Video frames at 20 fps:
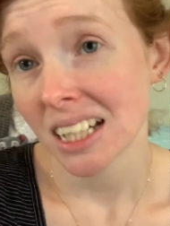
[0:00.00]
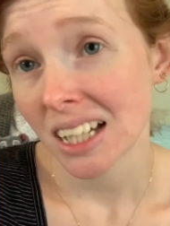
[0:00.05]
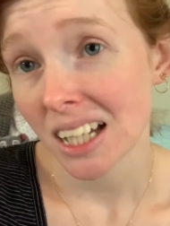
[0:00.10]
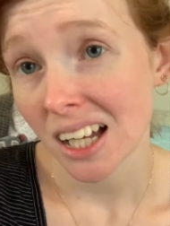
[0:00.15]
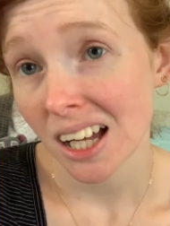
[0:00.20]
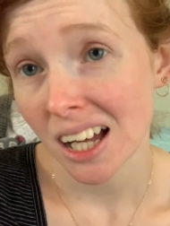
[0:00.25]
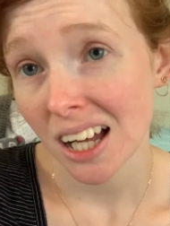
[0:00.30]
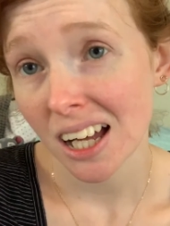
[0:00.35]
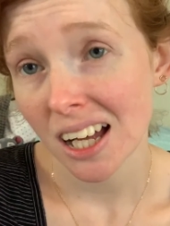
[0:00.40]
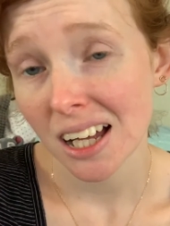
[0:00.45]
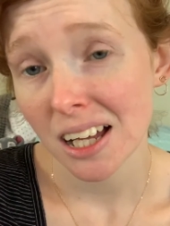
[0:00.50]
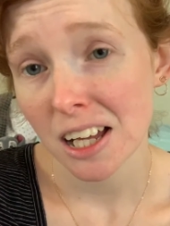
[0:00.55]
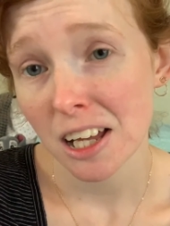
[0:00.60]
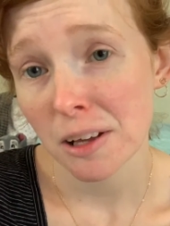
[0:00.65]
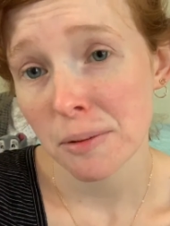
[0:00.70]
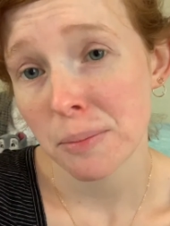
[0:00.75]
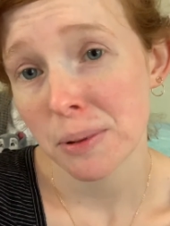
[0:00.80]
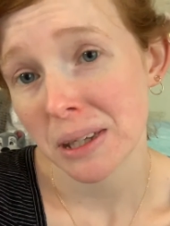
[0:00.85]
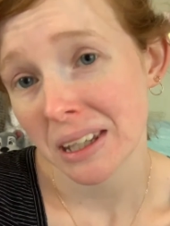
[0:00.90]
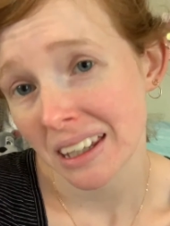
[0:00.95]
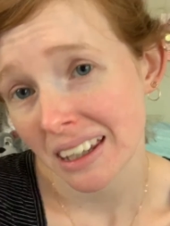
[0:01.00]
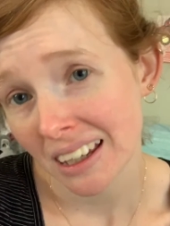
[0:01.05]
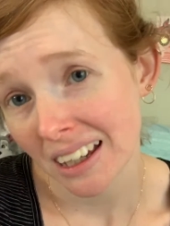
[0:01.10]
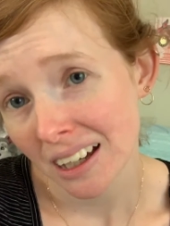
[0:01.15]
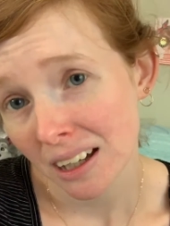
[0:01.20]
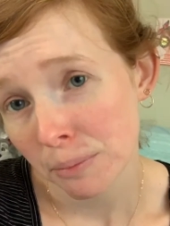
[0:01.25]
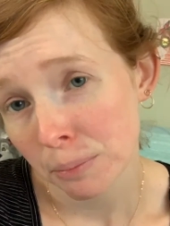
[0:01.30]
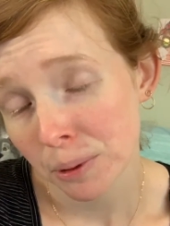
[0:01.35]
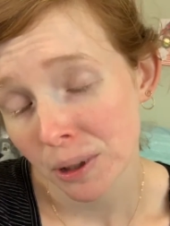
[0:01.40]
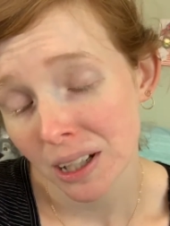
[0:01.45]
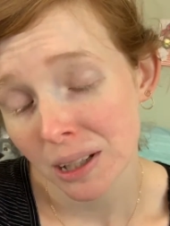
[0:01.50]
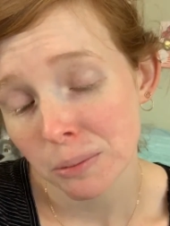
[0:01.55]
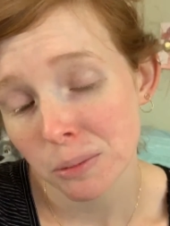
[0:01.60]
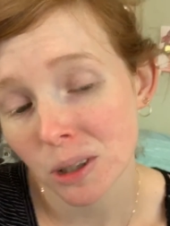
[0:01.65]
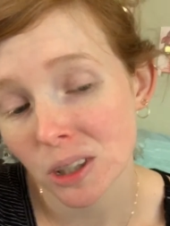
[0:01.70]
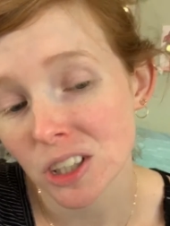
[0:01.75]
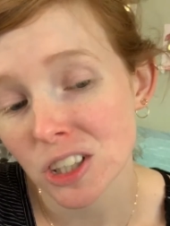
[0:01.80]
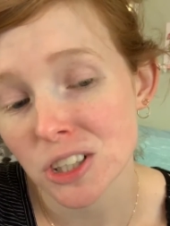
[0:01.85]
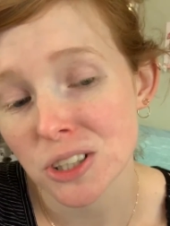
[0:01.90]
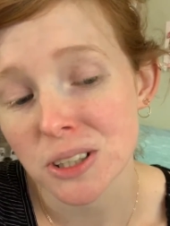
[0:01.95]
Uh, but yeah, pretty
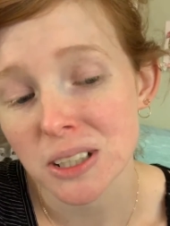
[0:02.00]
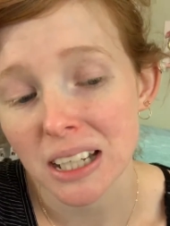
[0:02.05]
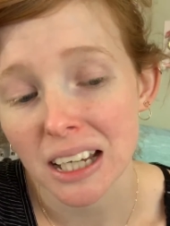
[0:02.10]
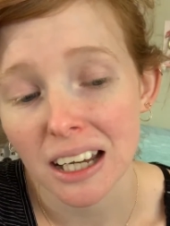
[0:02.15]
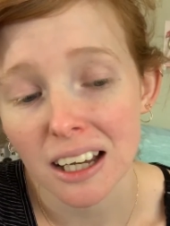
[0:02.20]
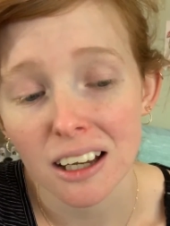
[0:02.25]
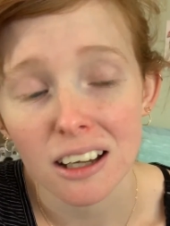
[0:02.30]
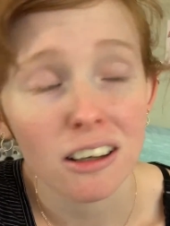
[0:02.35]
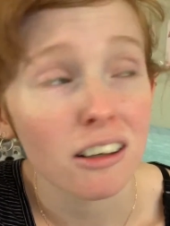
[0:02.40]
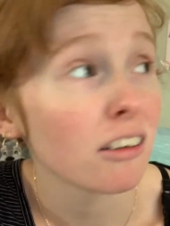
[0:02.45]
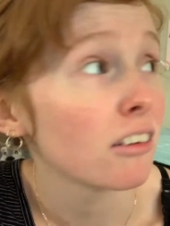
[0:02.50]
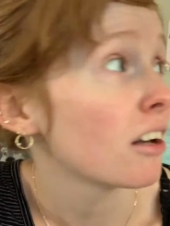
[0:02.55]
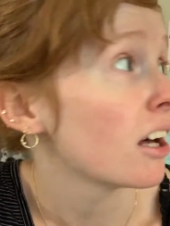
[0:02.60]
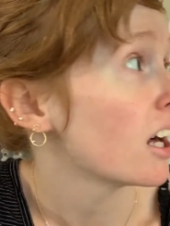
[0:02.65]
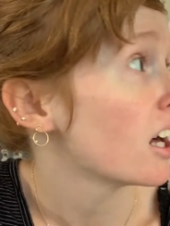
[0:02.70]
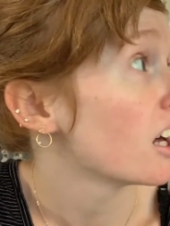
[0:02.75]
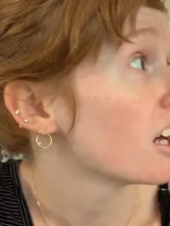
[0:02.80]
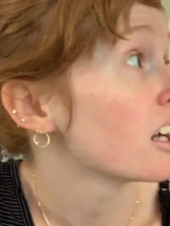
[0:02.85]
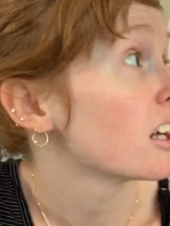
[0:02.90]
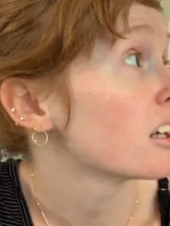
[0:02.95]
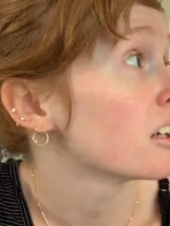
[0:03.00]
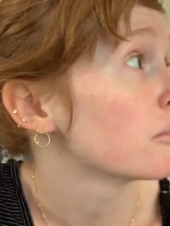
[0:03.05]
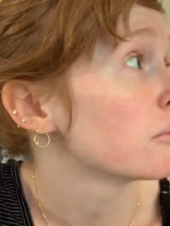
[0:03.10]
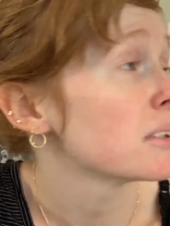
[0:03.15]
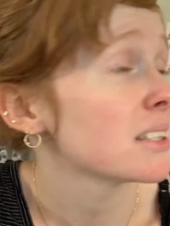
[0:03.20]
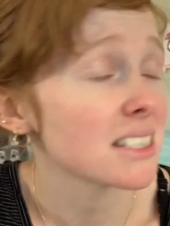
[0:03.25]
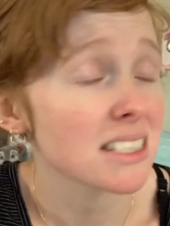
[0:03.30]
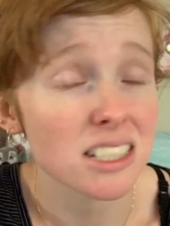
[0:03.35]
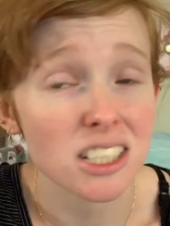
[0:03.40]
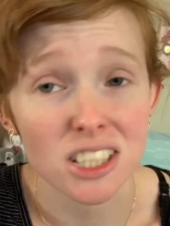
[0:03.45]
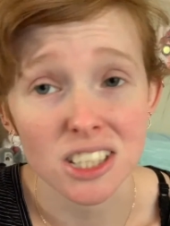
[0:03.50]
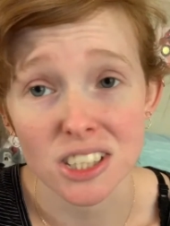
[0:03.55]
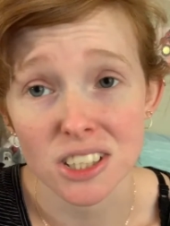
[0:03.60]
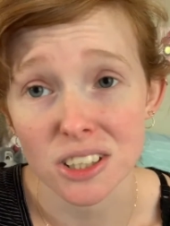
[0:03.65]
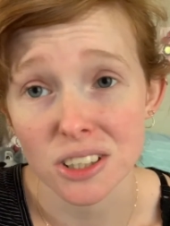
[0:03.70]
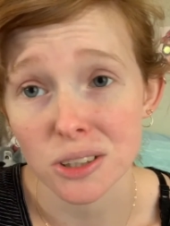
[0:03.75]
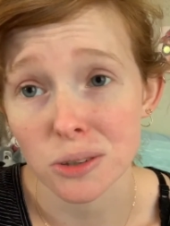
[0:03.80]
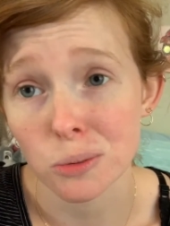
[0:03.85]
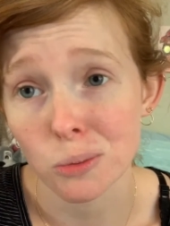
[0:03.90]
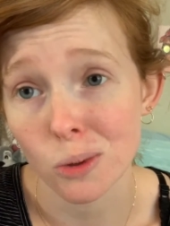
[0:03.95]
much now, um, it's just
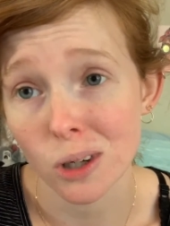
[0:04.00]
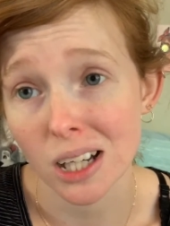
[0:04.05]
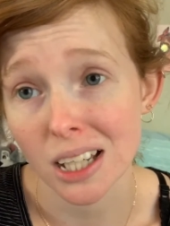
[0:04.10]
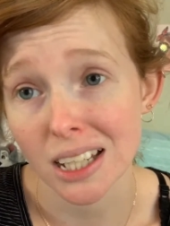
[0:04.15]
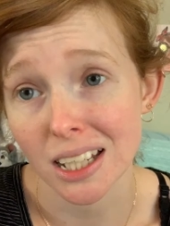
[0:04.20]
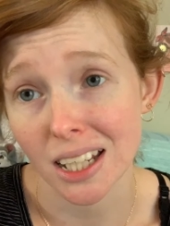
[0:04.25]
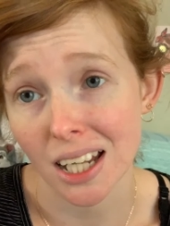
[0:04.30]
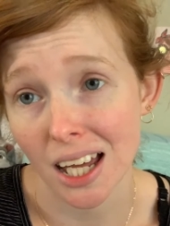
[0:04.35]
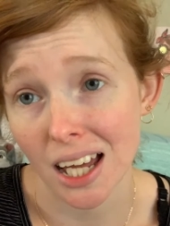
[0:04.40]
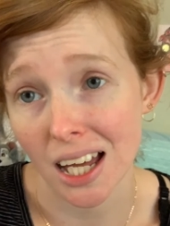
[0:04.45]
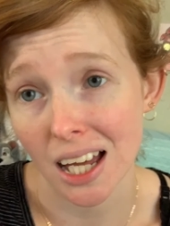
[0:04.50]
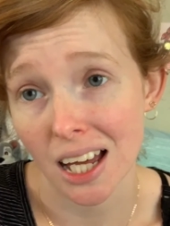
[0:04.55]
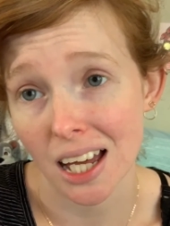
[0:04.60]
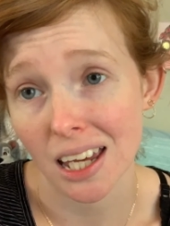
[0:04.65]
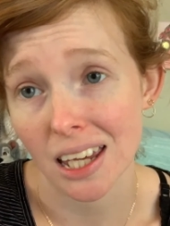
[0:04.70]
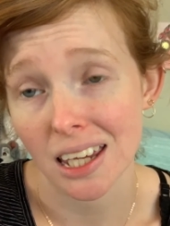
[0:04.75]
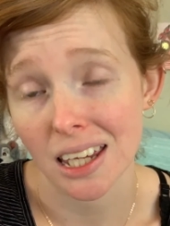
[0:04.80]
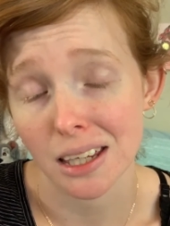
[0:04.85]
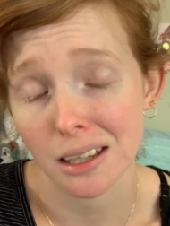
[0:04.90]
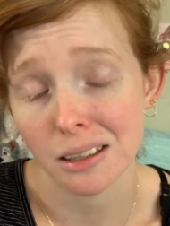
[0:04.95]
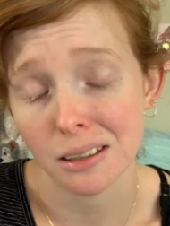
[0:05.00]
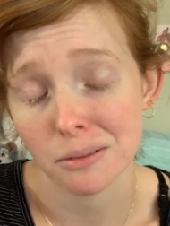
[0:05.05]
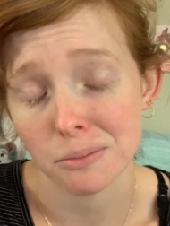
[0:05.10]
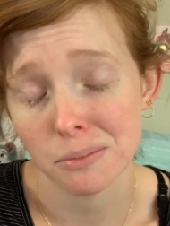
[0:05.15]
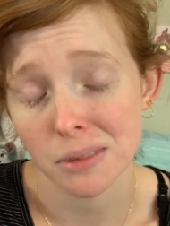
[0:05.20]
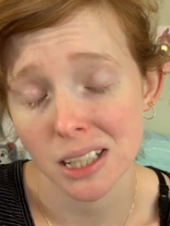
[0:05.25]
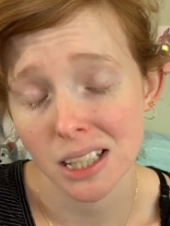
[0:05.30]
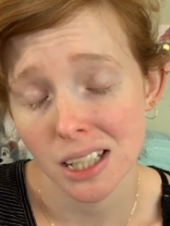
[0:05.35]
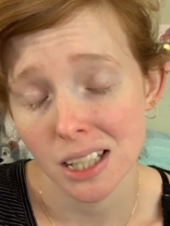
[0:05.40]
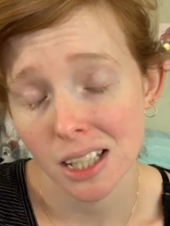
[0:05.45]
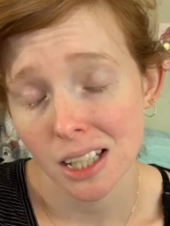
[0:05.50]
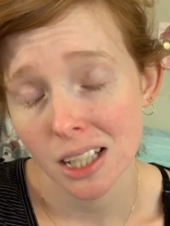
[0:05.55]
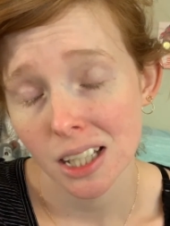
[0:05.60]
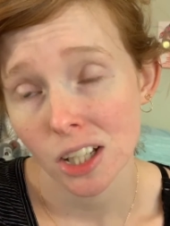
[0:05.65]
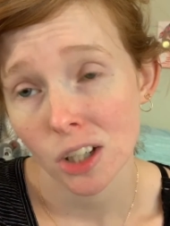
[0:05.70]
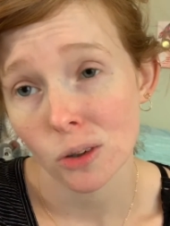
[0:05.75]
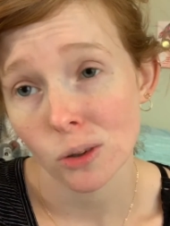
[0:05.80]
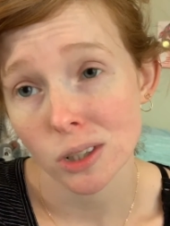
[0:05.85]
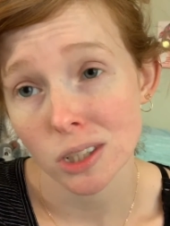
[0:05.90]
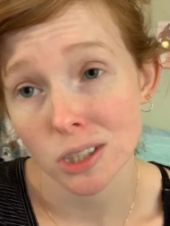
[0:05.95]
turned one. I am
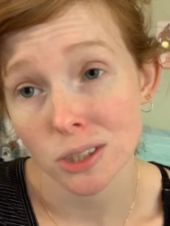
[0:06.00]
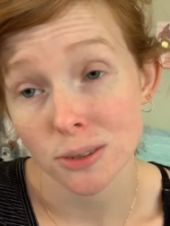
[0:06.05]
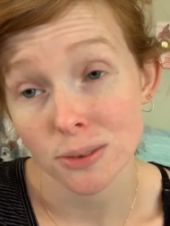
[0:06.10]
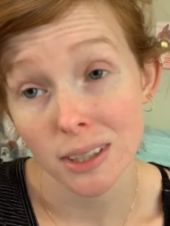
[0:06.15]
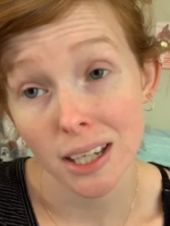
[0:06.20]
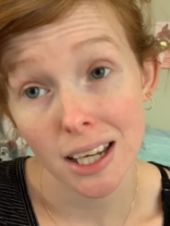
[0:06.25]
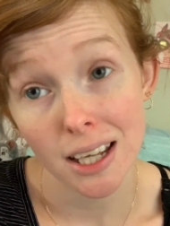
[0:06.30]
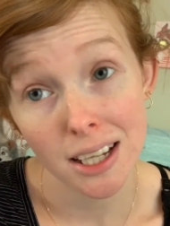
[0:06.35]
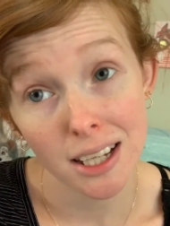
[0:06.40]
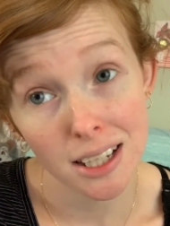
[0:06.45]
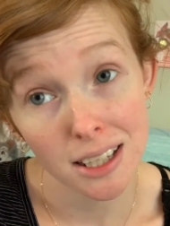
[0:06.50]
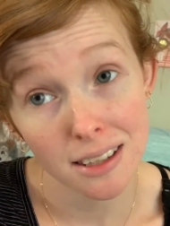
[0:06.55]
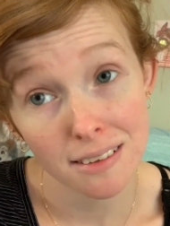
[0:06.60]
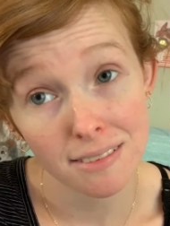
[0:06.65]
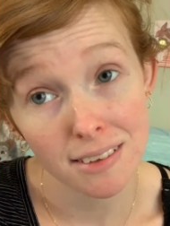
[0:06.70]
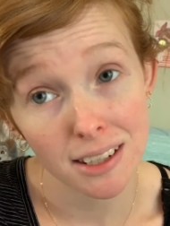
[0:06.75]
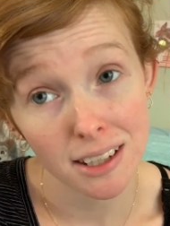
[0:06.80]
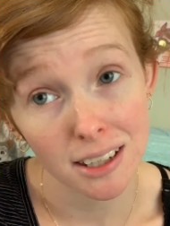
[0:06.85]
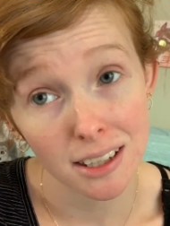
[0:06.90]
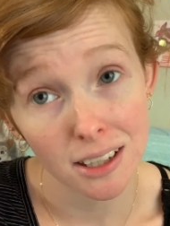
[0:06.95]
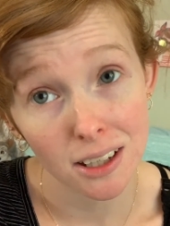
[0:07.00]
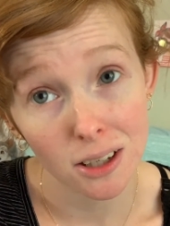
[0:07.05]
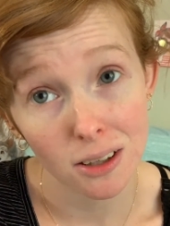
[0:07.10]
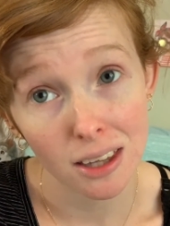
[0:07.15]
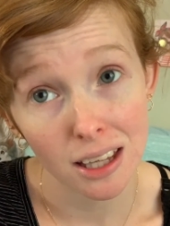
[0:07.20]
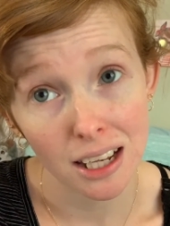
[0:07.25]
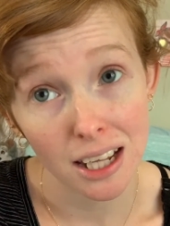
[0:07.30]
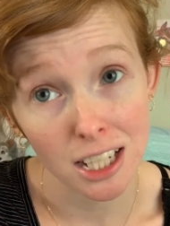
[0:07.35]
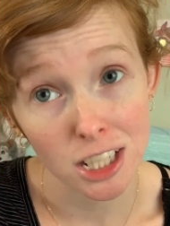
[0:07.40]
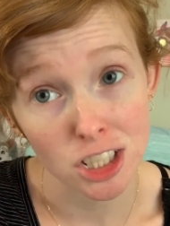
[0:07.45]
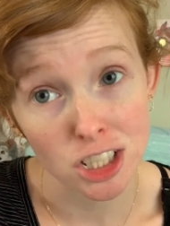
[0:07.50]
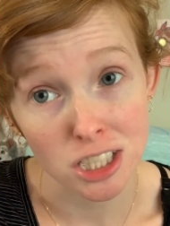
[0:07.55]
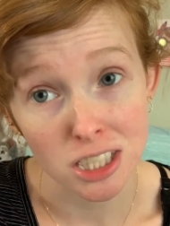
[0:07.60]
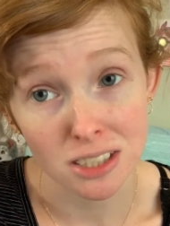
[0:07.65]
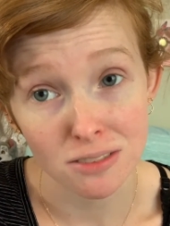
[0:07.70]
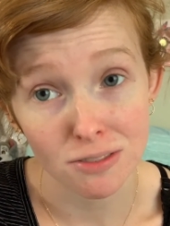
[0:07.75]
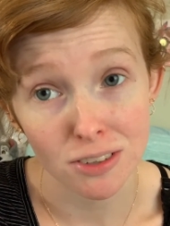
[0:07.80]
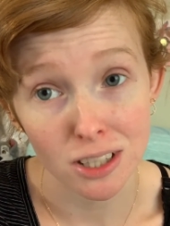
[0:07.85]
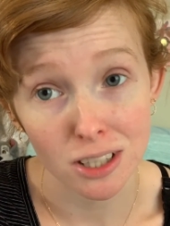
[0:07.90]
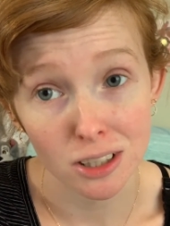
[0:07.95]
going to edit the video that I
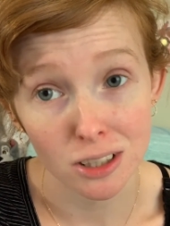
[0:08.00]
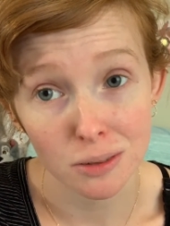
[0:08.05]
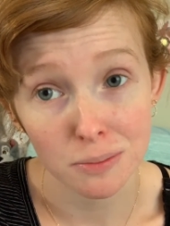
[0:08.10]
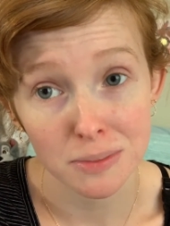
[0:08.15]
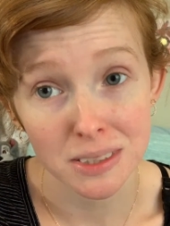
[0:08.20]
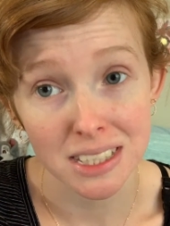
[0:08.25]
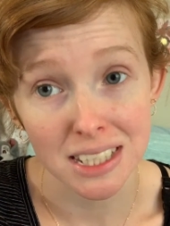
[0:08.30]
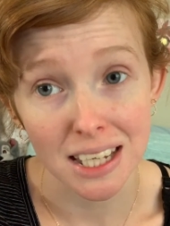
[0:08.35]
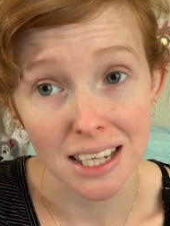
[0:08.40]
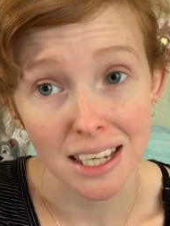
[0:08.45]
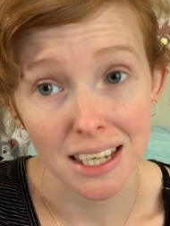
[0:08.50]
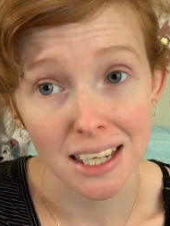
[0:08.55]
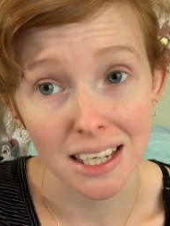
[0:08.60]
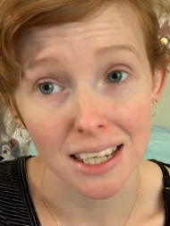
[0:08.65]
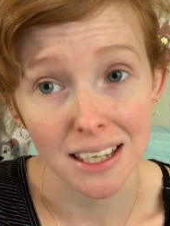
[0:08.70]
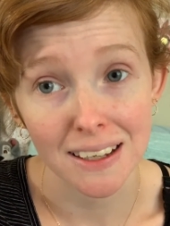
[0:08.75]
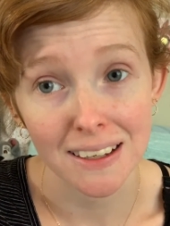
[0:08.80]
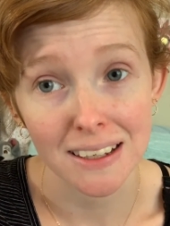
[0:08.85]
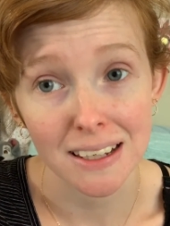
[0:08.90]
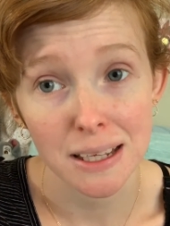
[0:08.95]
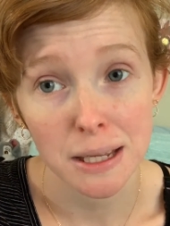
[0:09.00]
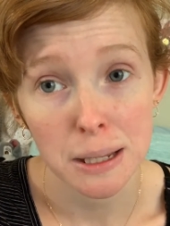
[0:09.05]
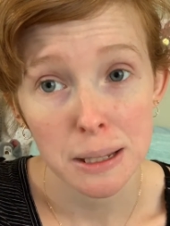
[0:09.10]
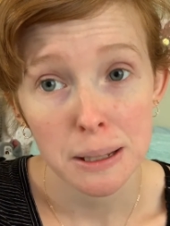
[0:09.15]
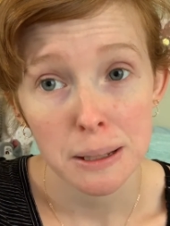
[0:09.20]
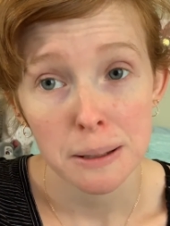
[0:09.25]
just filmed and